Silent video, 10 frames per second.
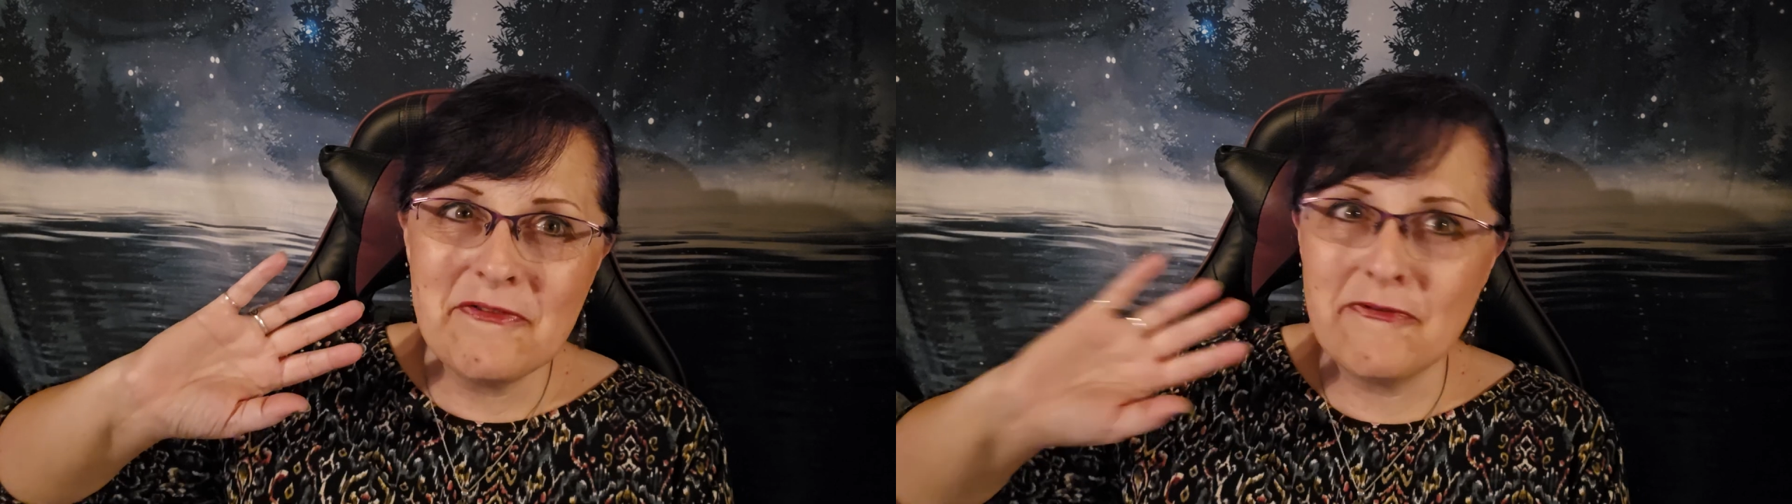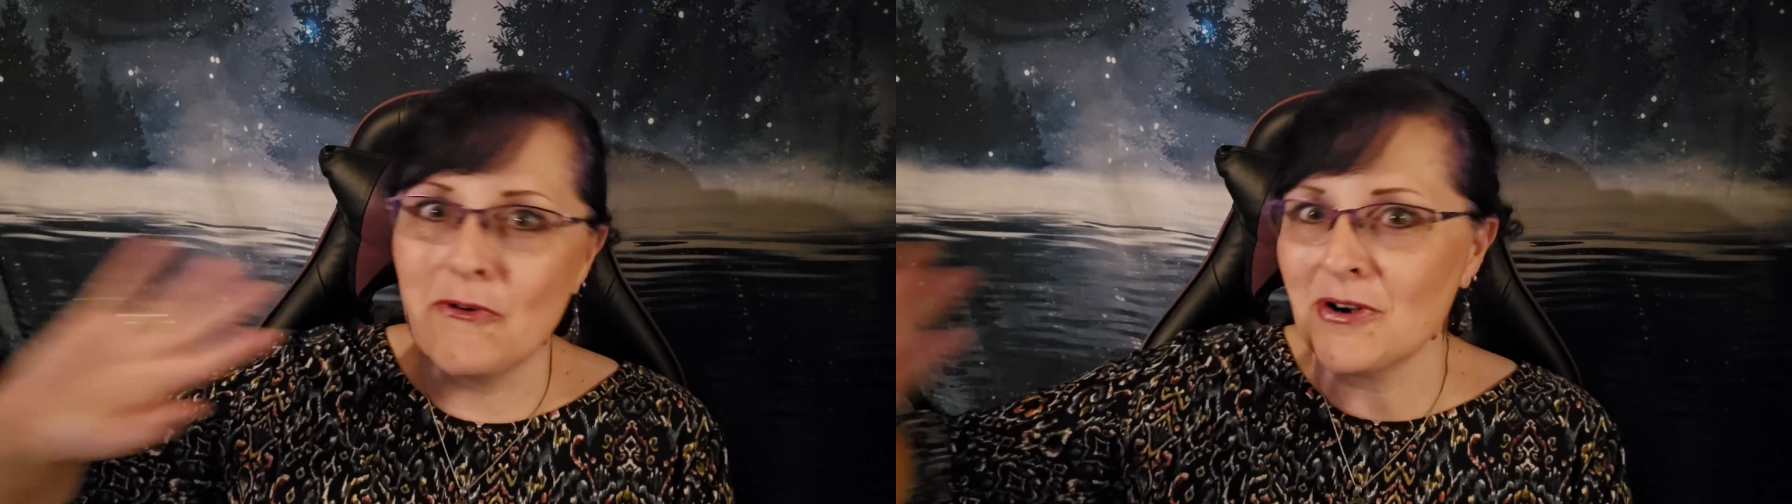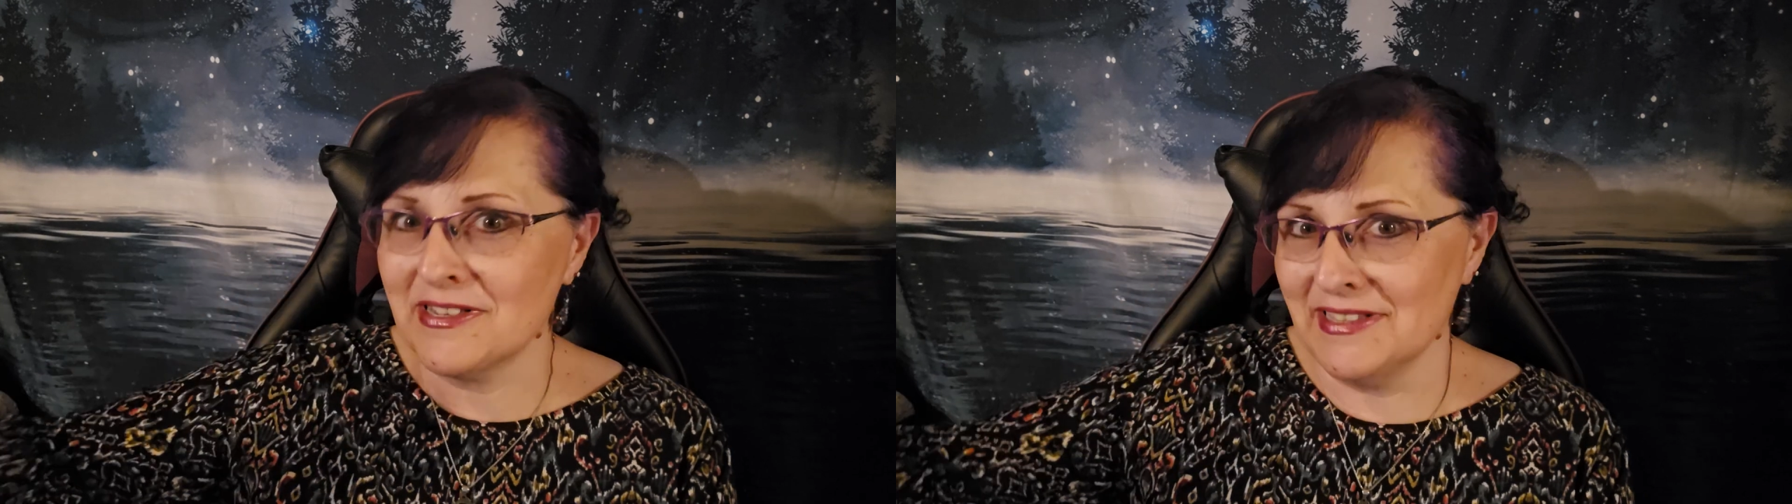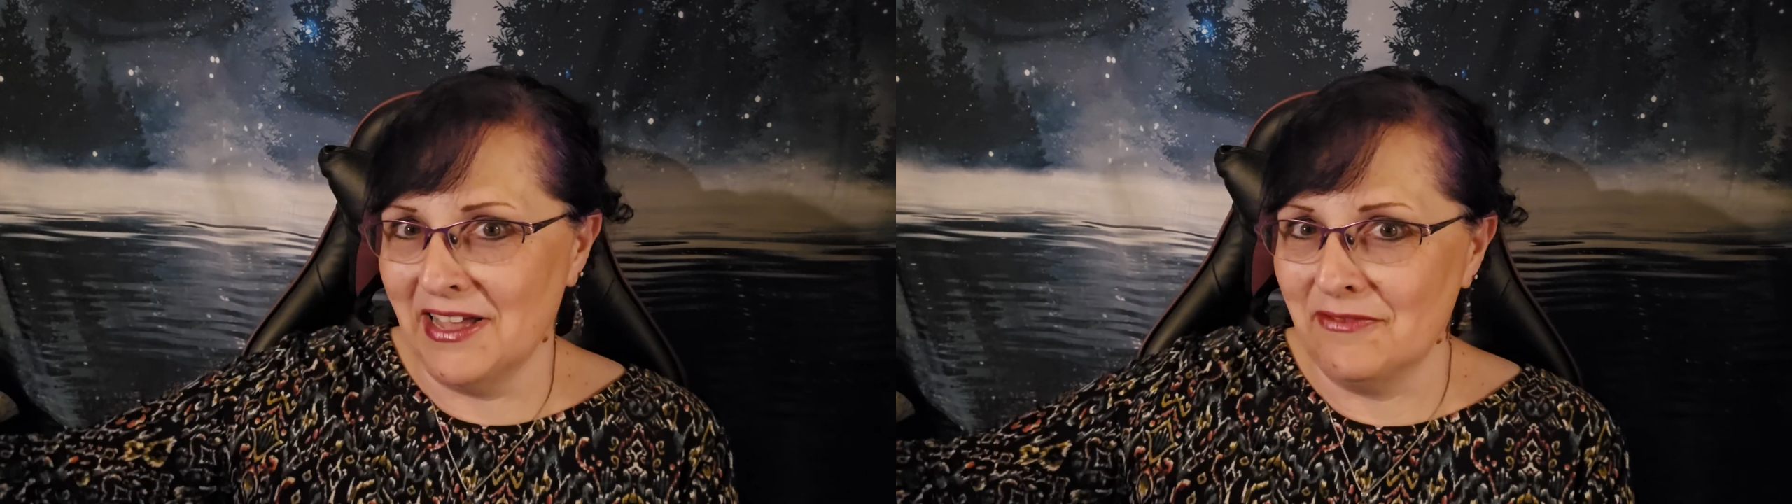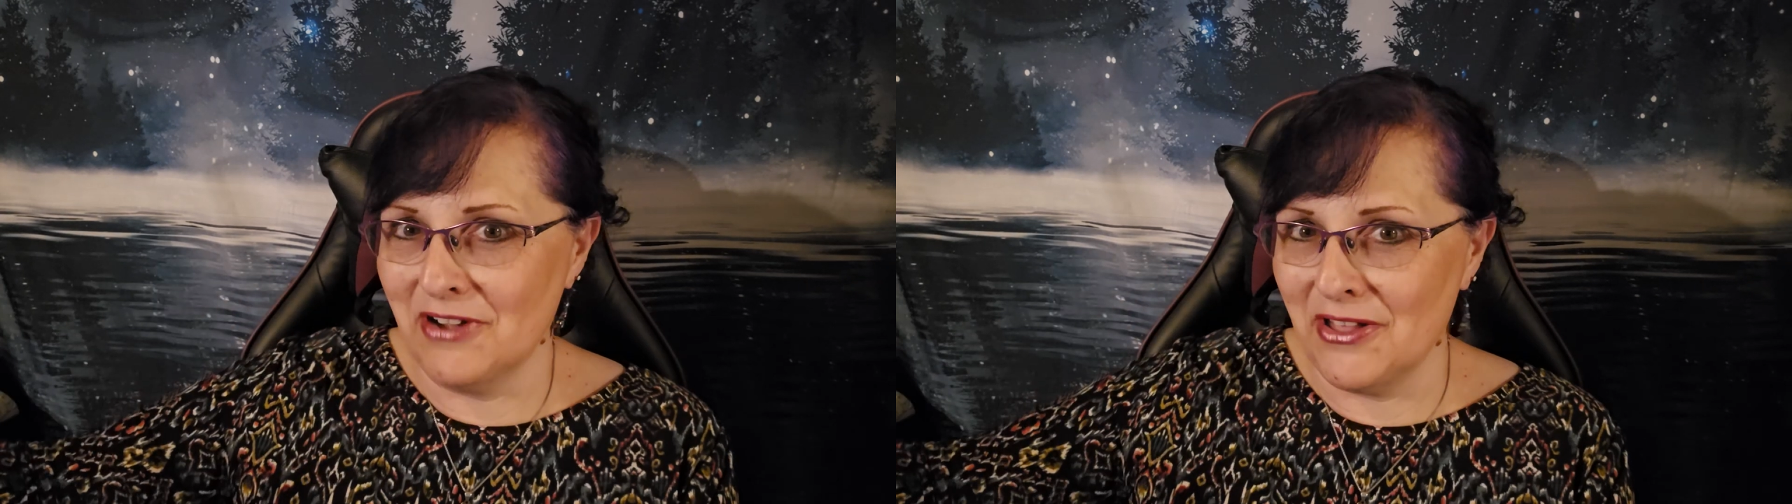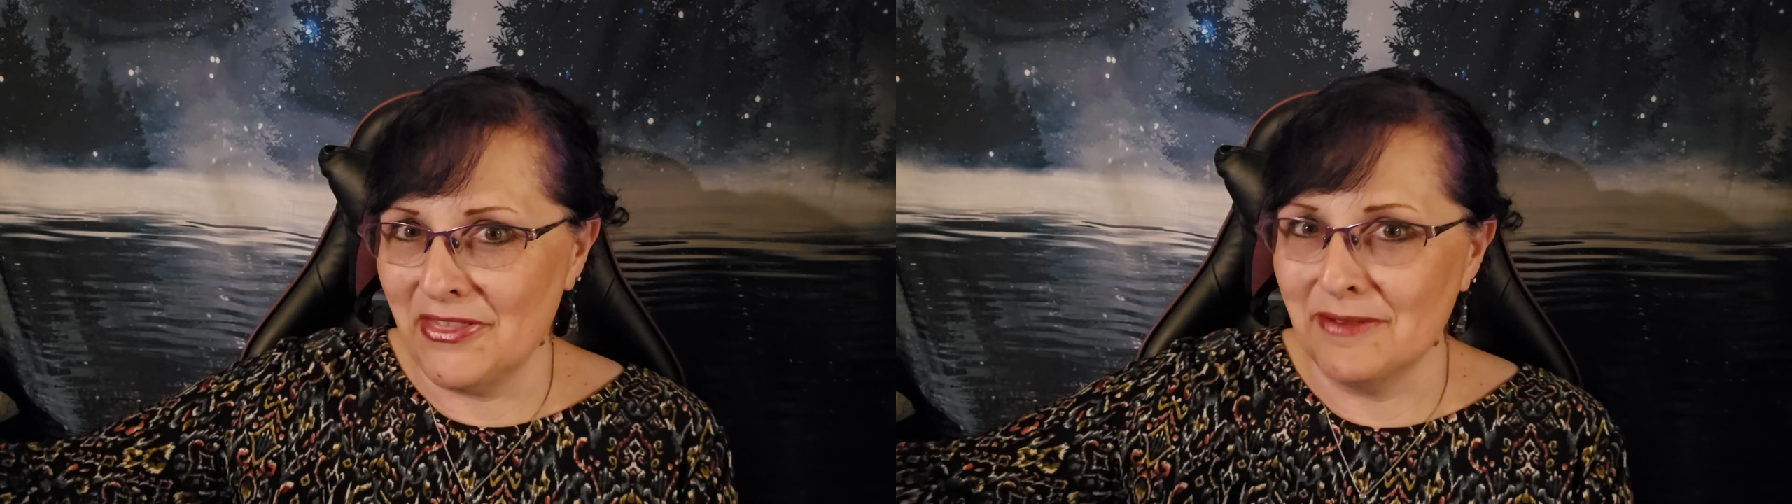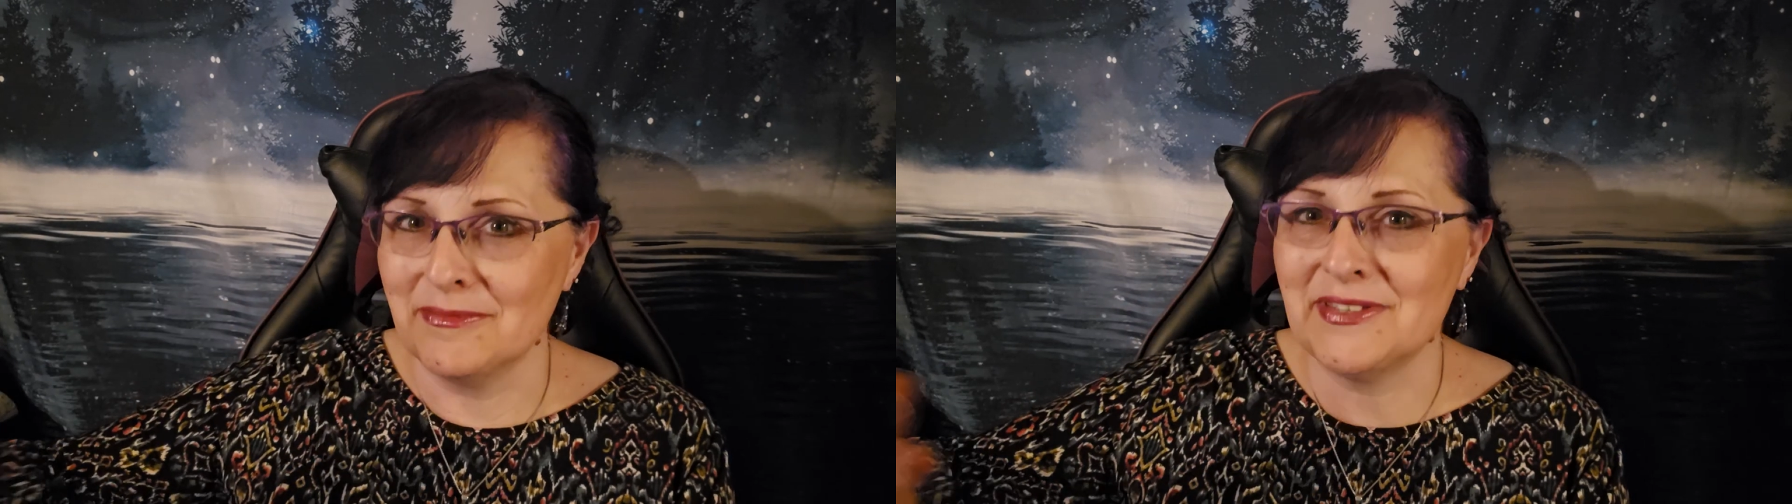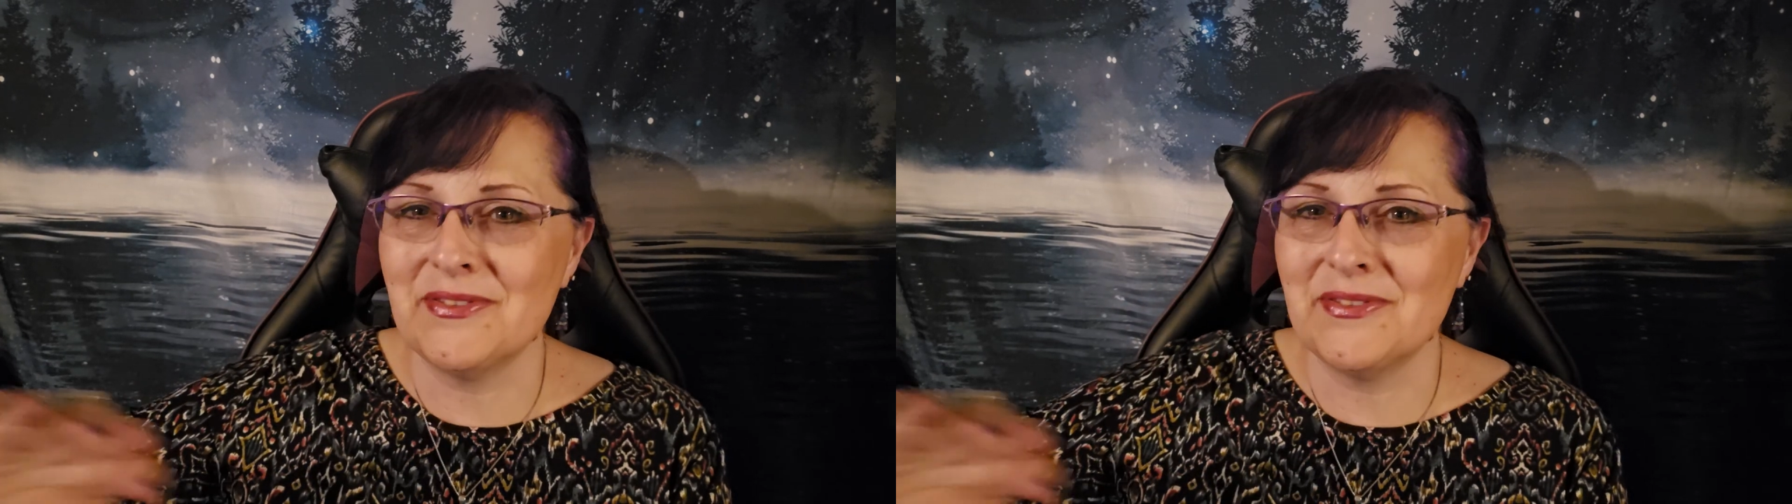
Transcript: force love on them.